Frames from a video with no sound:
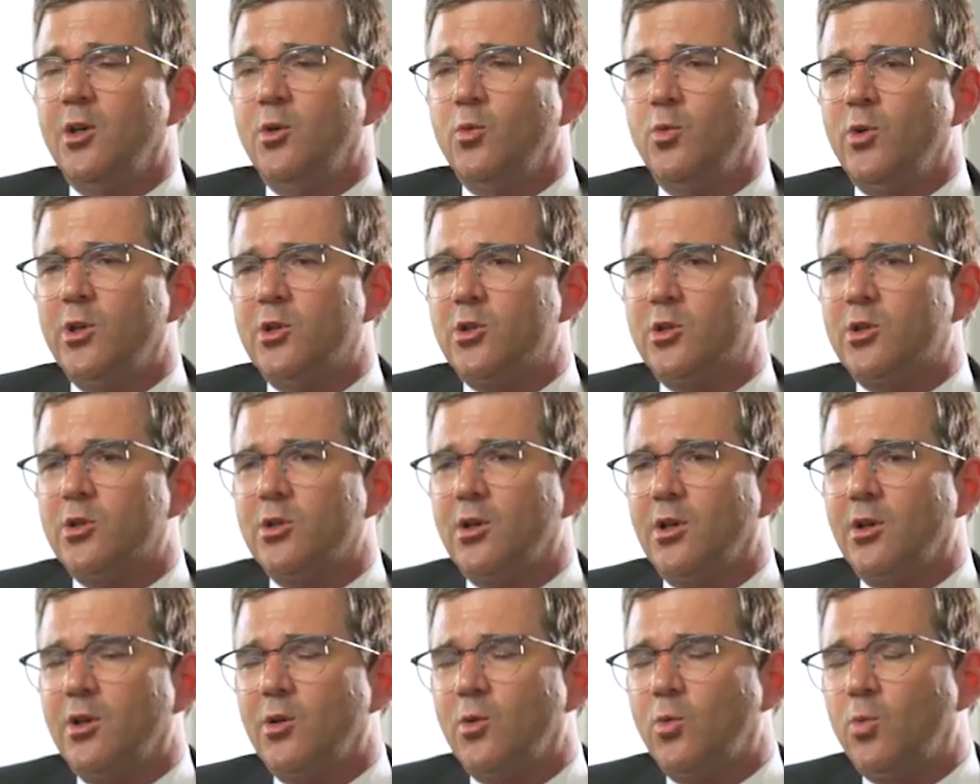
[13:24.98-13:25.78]
which
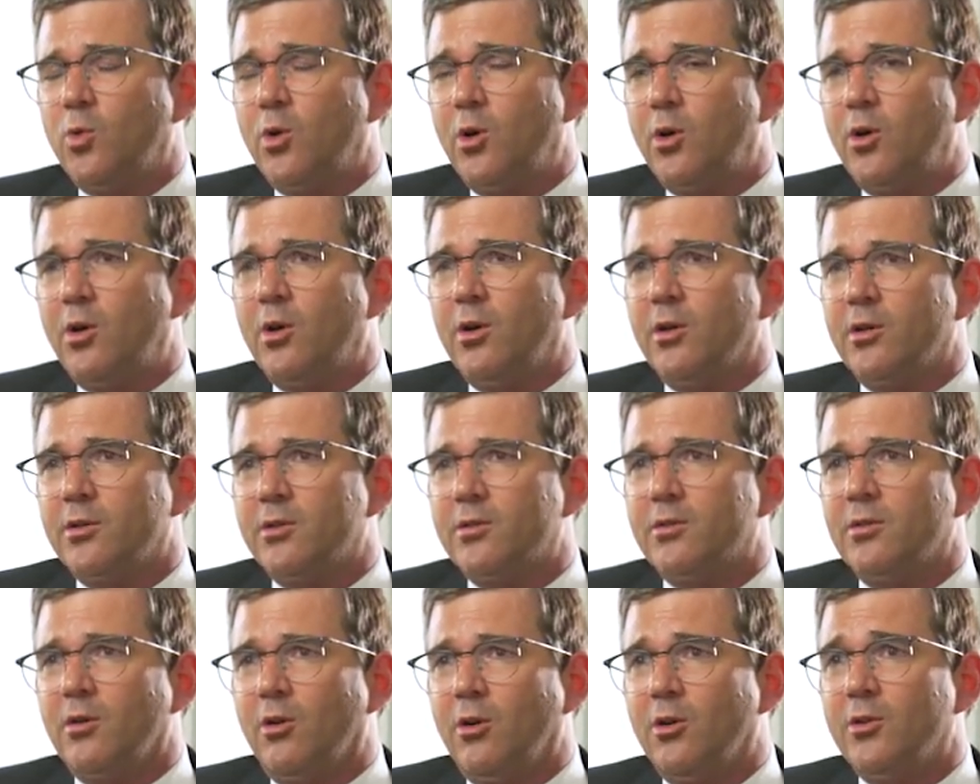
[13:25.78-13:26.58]
were
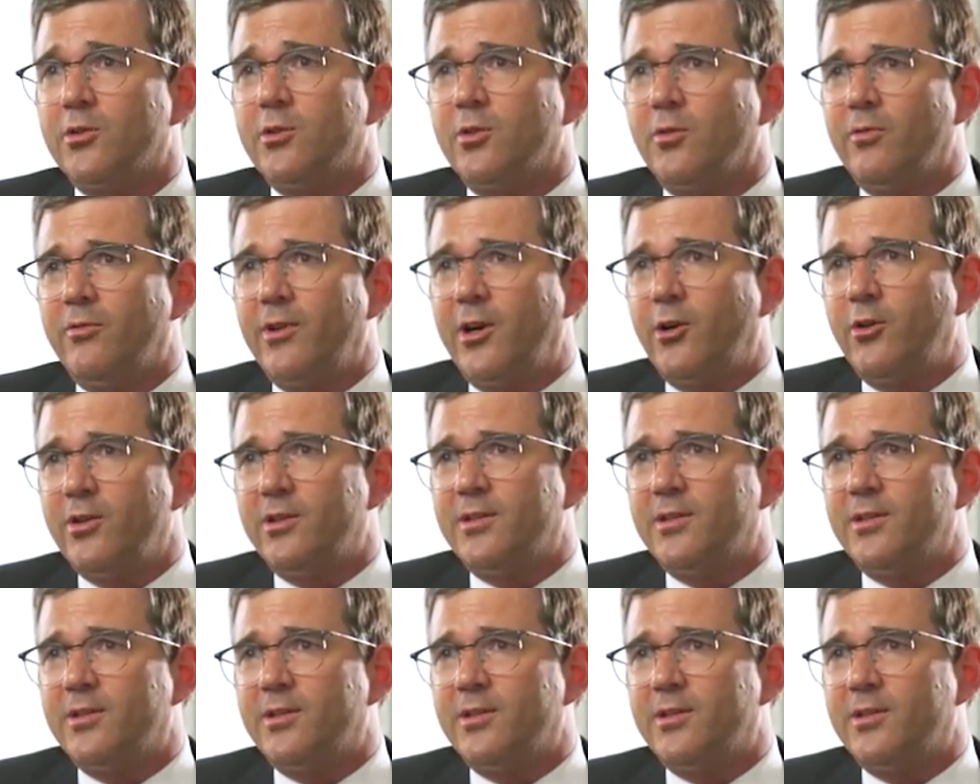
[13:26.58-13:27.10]
also very